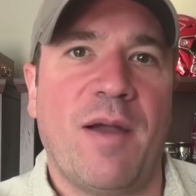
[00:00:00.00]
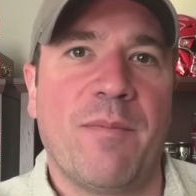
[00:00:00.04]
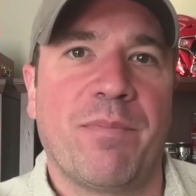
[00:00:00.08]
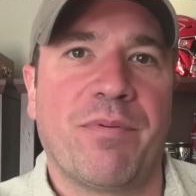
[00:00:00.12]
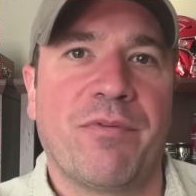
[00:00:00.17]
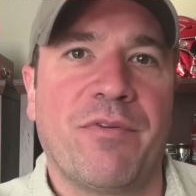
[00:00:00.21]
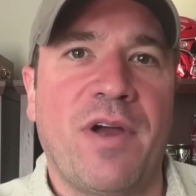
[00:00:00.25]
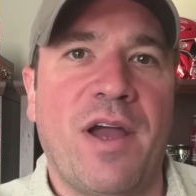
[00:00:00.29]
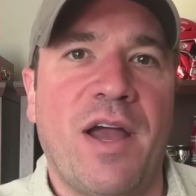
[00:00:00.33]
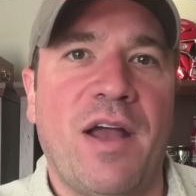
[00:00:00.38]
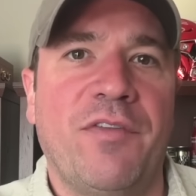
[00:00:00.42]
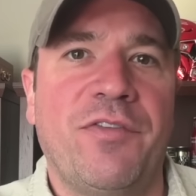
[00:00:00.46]
I'm
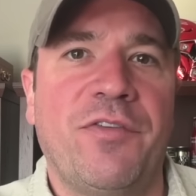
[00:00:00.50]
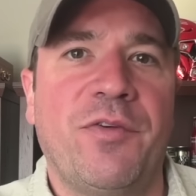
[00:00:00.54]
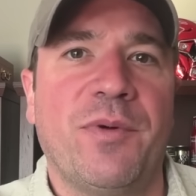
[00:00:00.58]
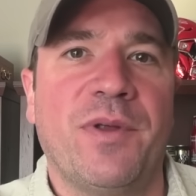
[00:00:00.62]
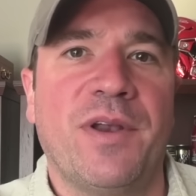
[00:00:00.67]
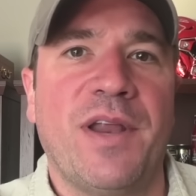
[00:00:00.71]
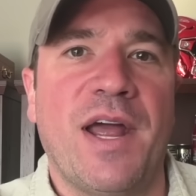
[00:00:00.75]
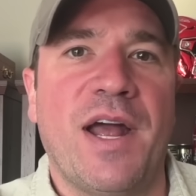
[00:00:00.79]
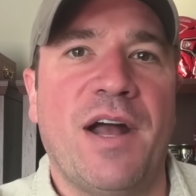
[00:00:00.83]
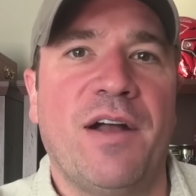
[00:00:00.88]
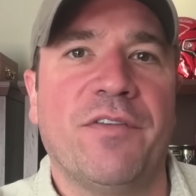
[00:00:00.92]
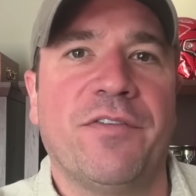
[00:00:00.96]
proud to
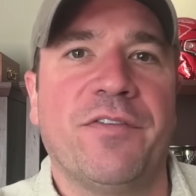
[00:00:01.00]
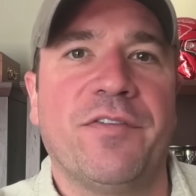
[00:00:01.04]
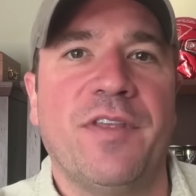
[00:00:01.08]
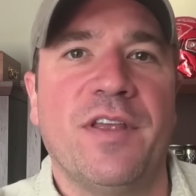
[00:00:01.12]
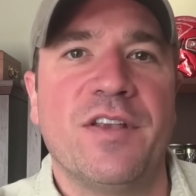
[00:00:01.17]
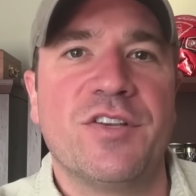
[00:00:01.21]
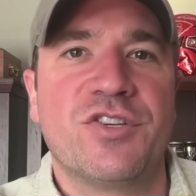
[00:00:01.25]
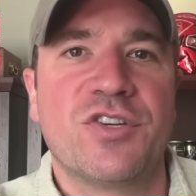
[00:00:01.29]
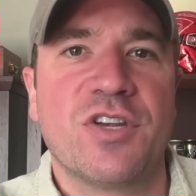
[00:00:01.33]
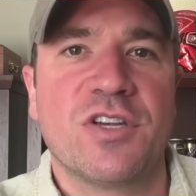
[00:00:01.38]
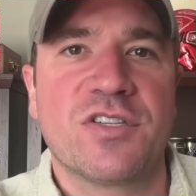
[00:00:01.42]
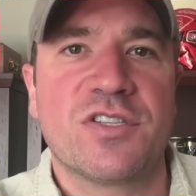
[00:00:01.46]
announce
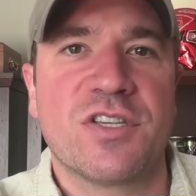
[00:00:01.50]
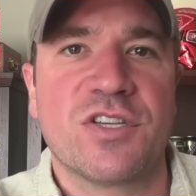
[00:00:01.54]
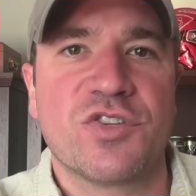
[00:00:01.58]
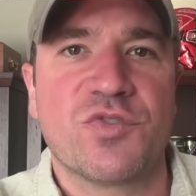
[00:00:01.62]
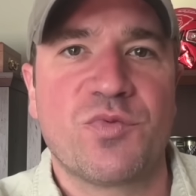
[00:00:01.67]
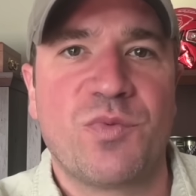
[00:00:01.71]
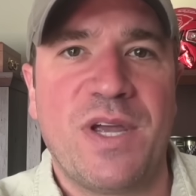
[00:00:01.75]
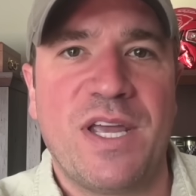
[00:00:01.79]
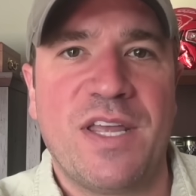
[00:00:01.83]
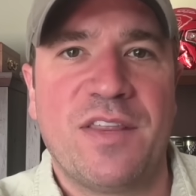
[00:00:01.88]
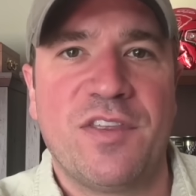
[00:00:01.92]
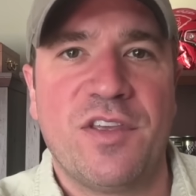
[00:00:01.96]
that just
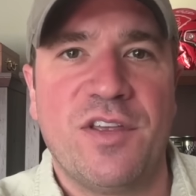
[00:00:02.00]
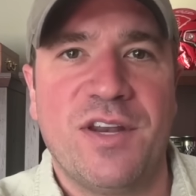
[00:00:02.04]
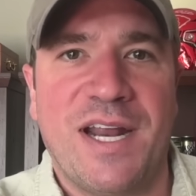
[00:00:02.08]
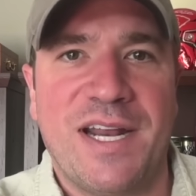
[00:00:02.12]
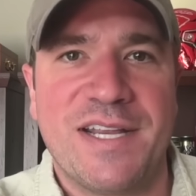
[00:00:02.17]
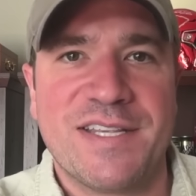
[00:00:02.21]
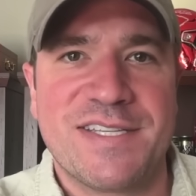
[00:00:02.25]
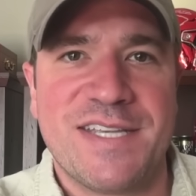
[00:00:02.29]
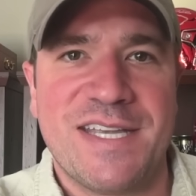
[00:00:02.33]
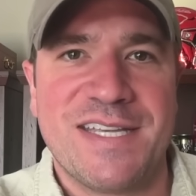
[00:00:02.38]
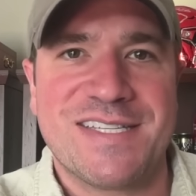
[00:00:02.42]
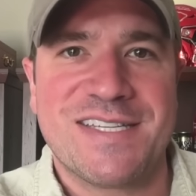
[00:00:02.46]
this week, the
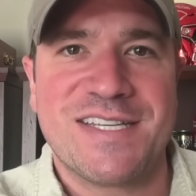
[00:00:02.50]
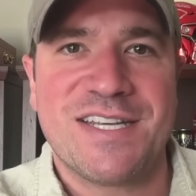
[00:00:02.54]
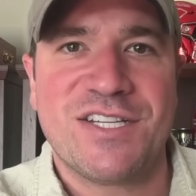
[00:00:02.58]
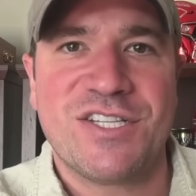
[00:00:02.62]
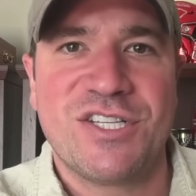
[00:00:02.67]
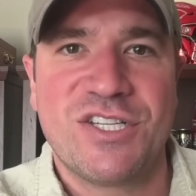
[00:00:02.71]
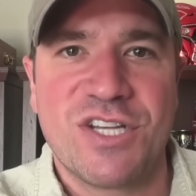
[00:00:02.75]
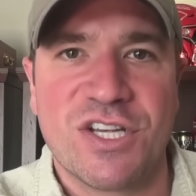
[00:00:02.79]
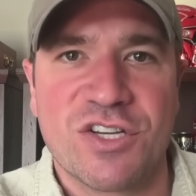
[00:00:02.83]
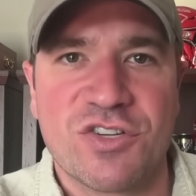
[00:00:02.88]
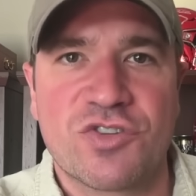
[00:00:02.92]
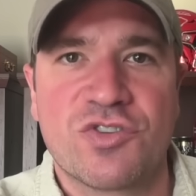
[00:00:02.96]
United States
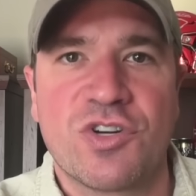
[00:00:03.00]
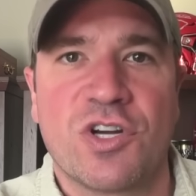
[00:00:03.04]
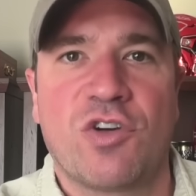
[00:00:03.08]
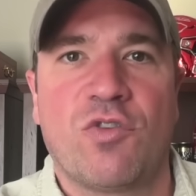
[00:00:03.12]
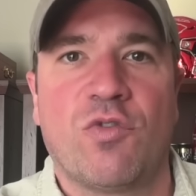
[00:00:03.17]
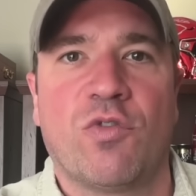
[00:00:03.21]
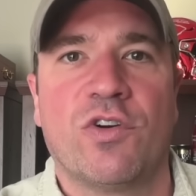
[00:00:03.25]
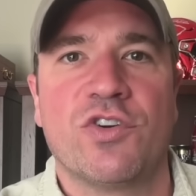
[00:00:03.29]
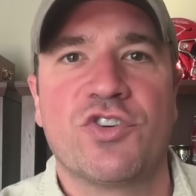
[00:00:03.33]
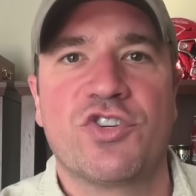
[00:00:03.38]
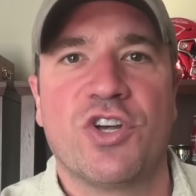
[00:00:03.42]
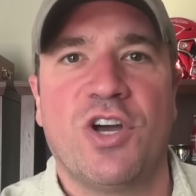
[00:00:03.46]
District
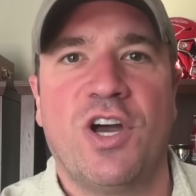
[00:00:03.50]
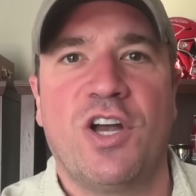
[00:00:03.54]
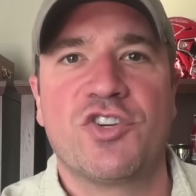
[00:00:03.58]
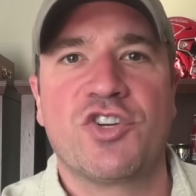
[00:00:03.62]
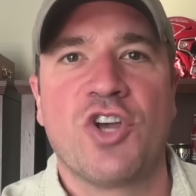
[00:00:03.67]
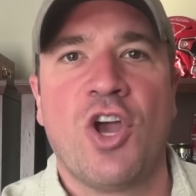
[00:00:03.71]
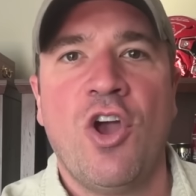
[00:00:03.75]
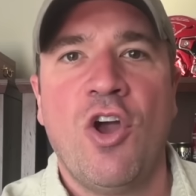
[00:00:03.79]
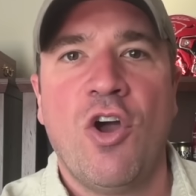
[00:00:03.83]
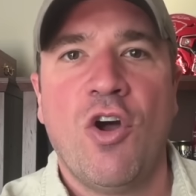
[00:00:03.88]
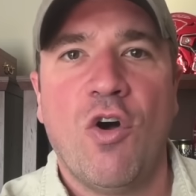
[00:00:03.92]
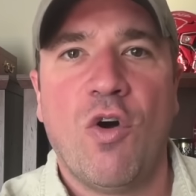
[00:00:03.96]
Court
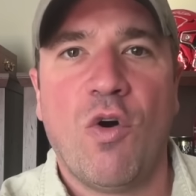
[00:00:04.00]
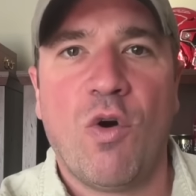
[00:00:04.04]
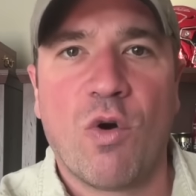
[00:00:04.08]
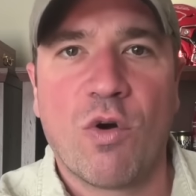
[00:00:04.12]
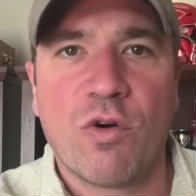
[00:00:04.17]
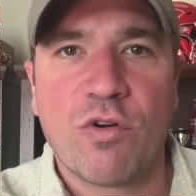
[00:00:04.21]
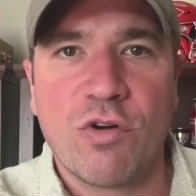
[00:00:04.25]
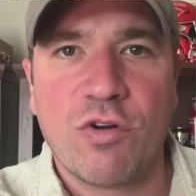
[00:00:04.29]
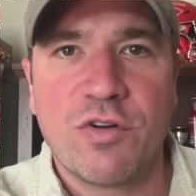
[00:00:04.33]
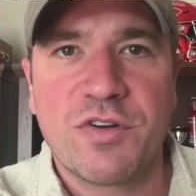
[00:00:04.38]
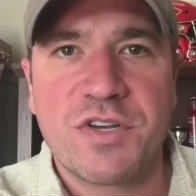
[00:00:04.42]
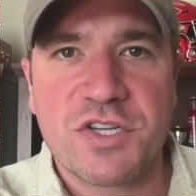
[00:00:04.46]
judge
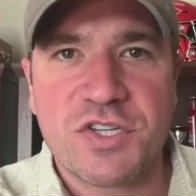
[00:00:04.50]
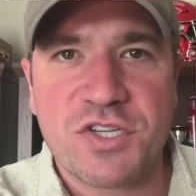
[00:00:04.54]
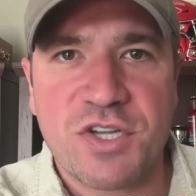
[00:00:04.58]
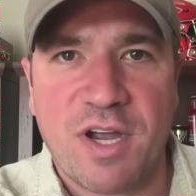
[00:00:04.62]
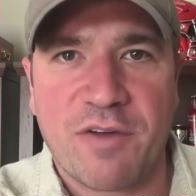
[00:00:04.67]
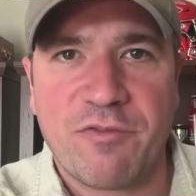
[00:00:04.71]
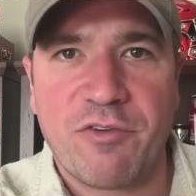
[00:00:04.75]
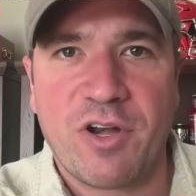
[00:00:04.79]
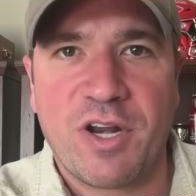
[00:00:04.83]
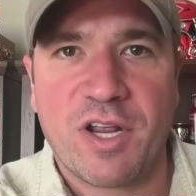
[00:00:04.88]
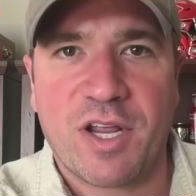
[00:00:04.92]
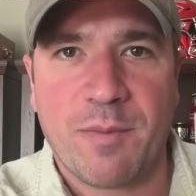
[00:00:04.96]
ordered
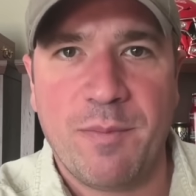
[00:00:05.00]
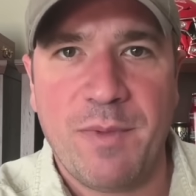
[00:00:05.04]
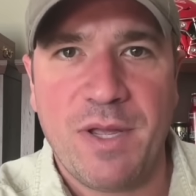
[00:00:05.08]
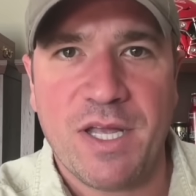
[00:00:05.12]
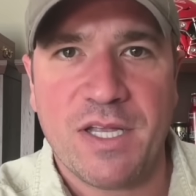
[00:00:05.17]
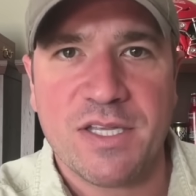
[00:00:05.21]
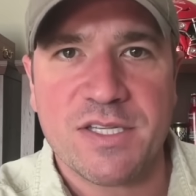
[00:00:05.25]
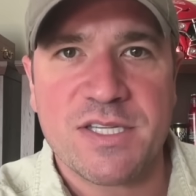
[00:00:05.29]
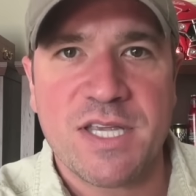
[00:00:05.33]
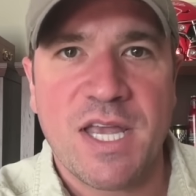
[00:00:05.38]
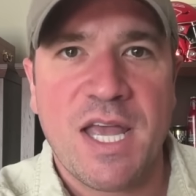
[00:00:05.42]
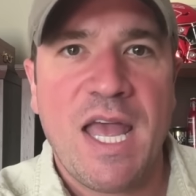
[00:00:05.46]
discovery to
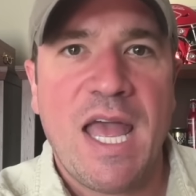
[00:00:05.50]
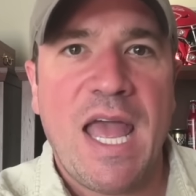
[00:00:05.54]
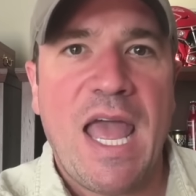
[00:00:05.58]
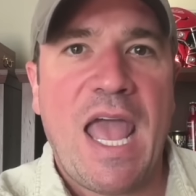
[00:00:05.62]
commence.